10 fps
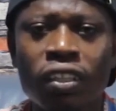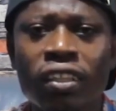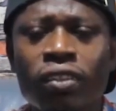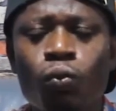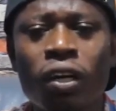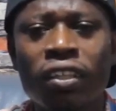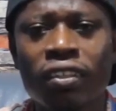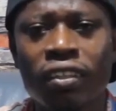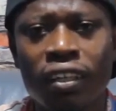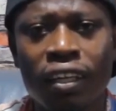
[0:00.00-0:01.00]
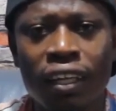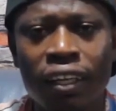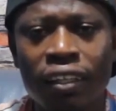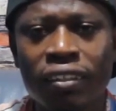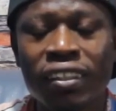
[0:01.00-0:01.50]
Okay, one.
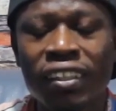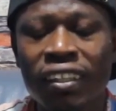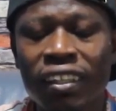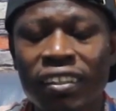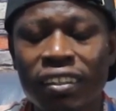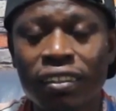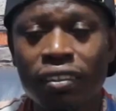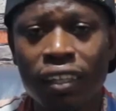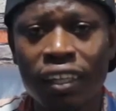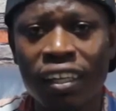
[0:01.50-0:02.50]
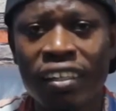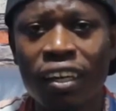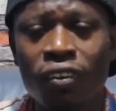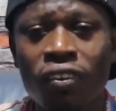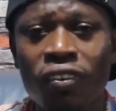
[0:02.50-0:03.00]
Let's get this clear
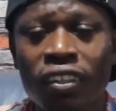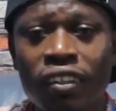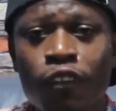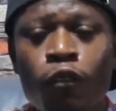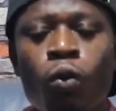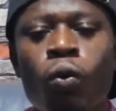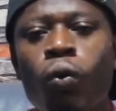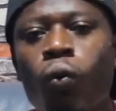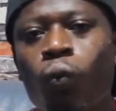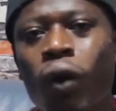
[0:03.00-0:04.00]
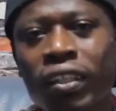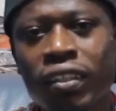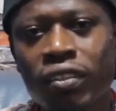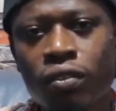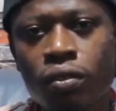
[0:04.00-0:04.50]
now. Okay.
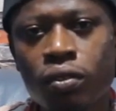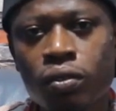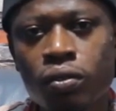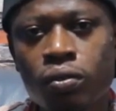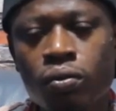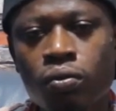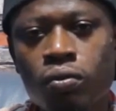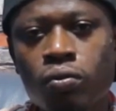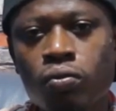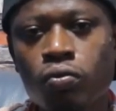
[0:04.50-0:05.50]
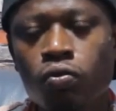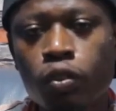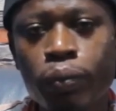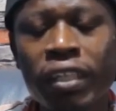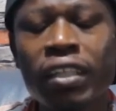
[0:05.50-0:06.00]
One.
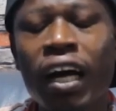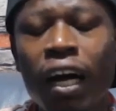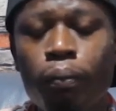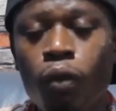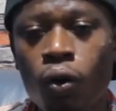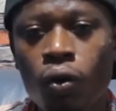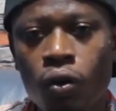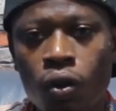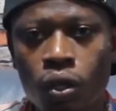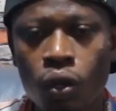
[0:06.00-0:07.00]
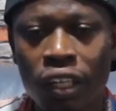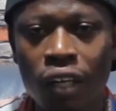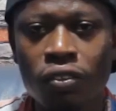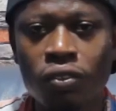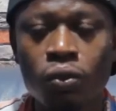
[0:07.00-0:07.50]
Women are more
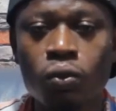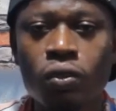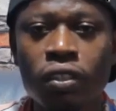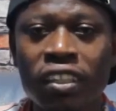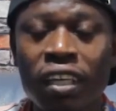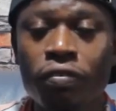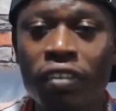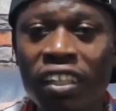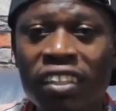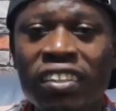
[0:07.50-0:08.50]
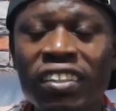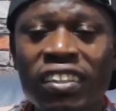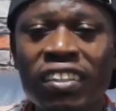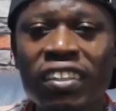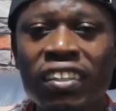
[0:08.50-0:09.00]
loyal to their
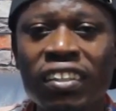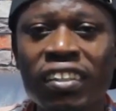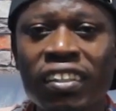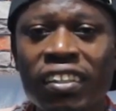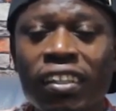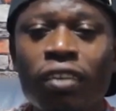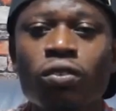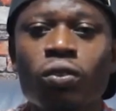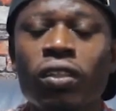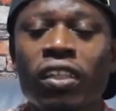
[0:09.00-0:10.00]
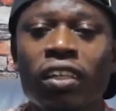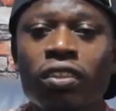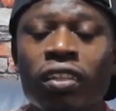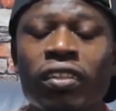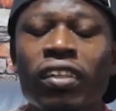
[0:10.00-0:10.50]
feelings down to
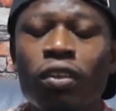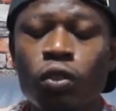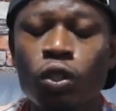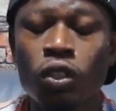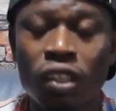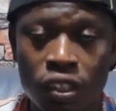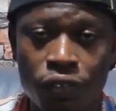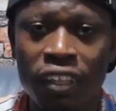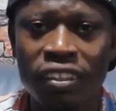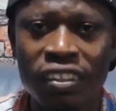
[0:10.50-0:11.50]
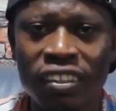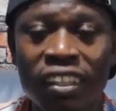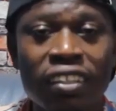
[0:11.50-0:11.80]
their down to your sacrifices.